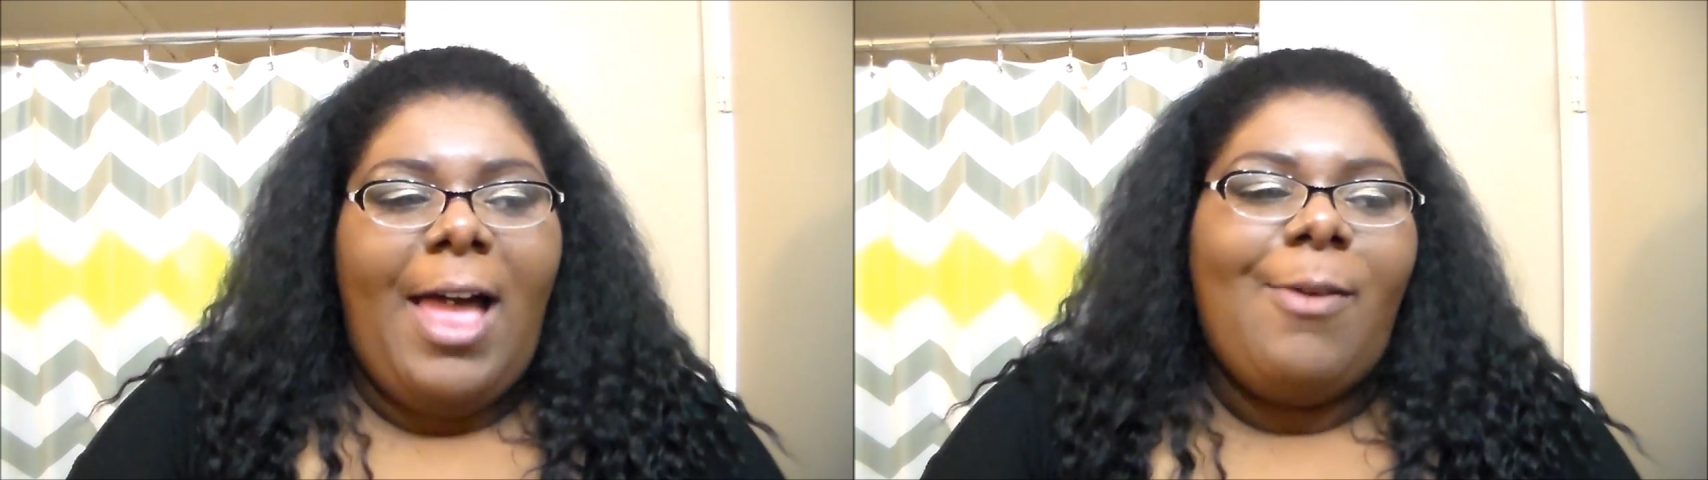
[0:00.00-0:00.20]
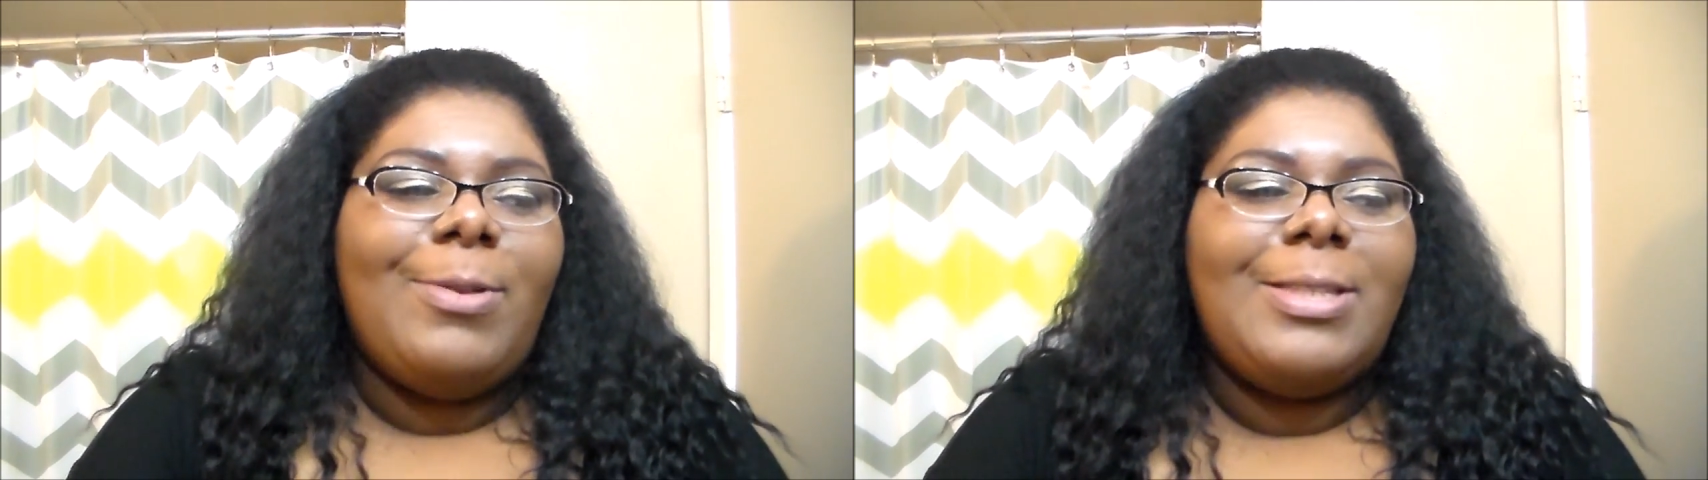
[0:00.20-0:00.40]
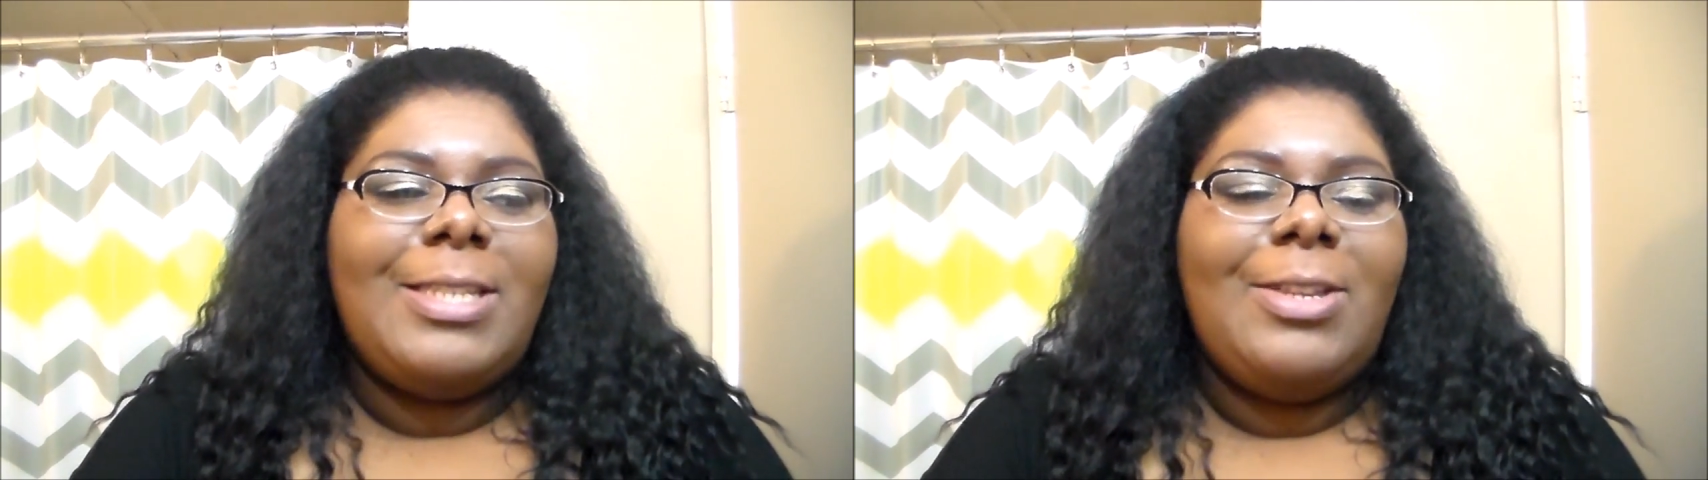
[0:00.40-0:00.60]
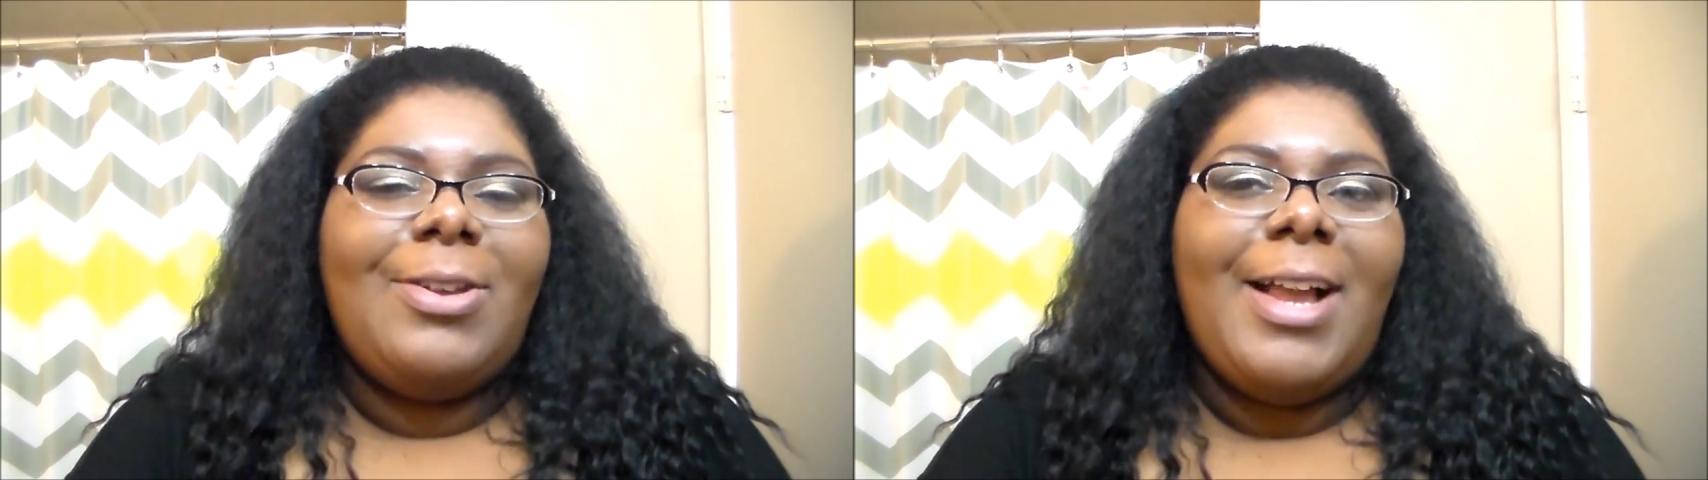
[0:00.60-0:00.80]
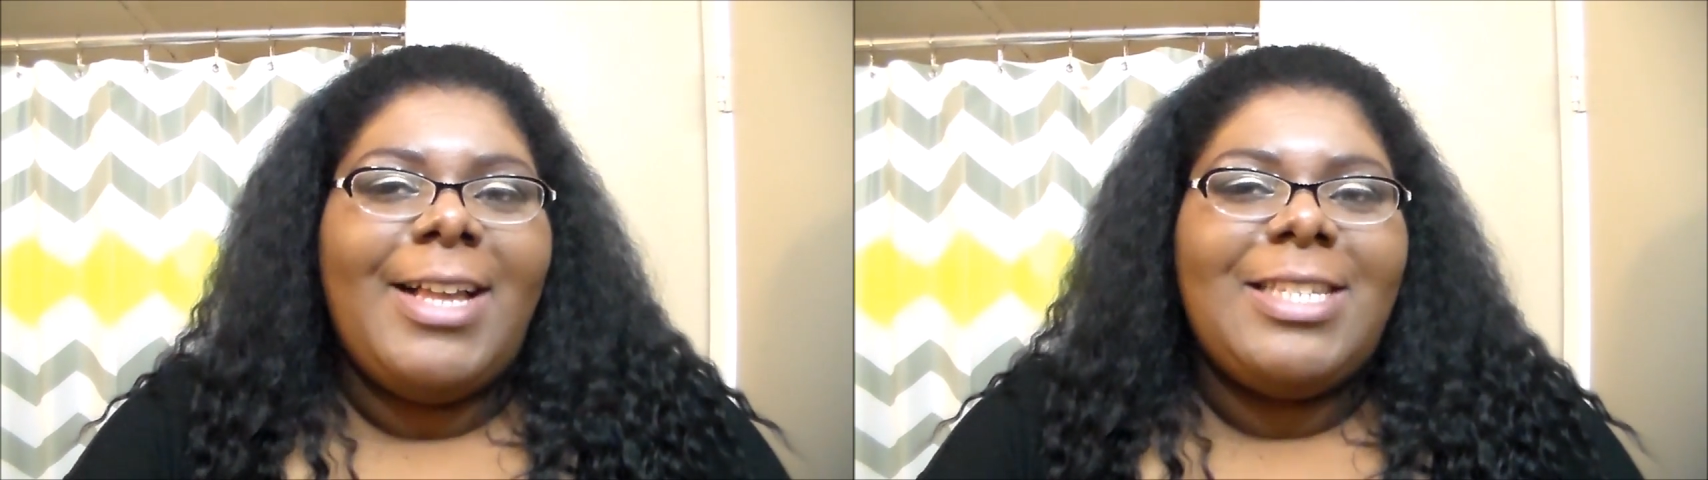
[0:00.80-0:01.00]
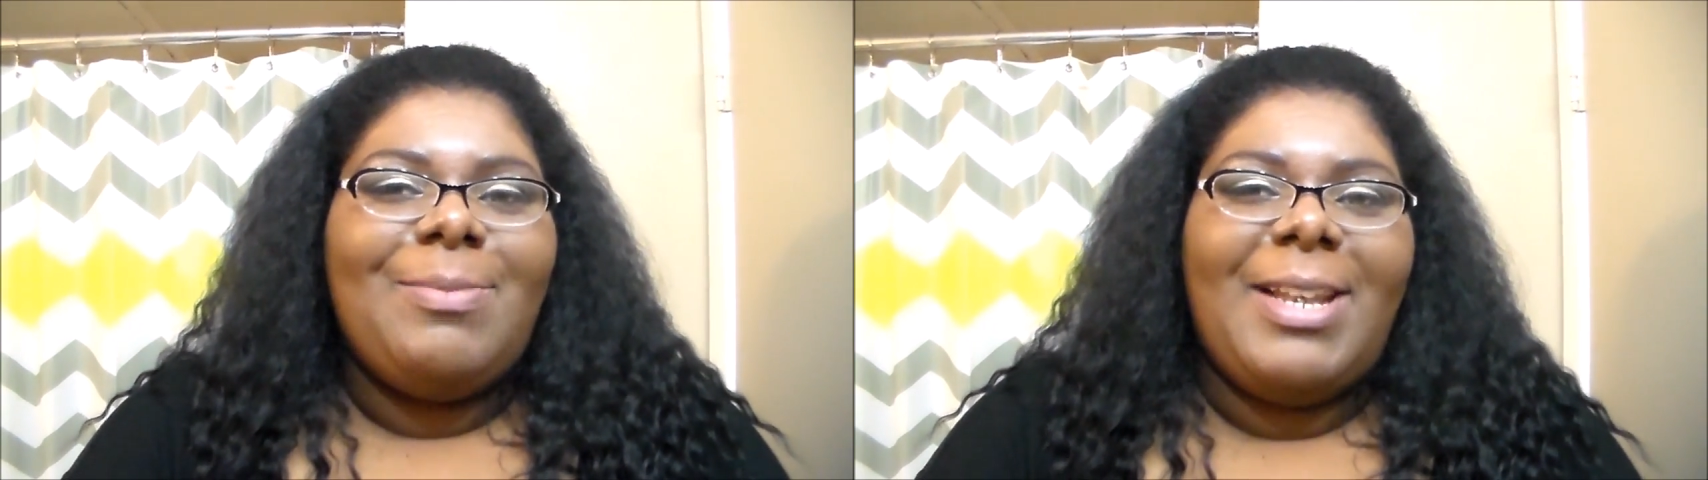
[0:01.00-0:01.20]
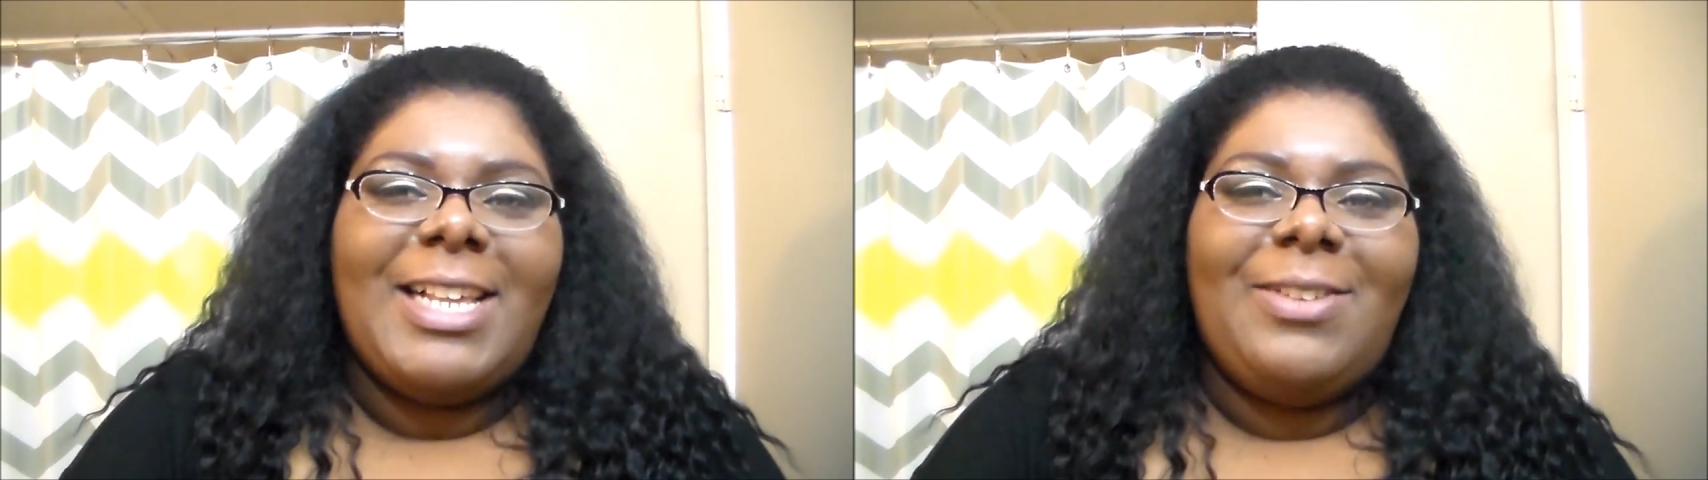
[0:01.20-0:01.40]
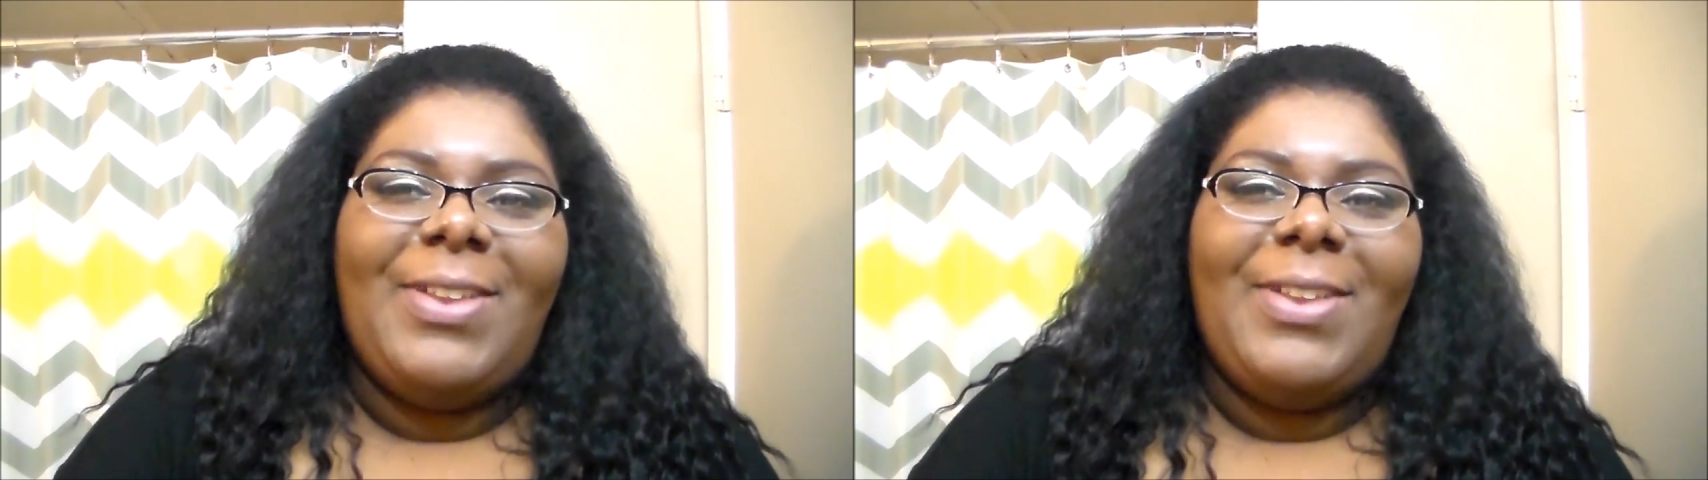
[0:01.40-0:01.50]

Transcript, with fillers: I will see you guys in my next